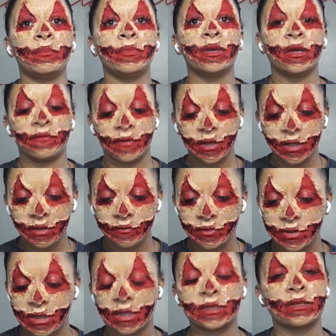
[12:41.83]
If I could give you
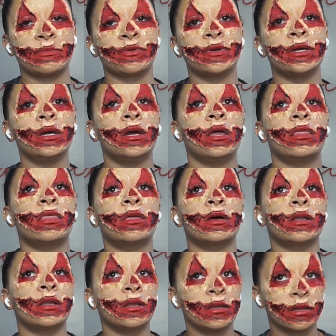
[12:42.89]
a summary,
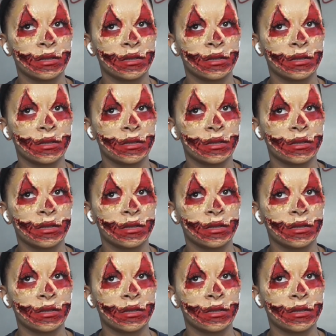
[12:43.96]
the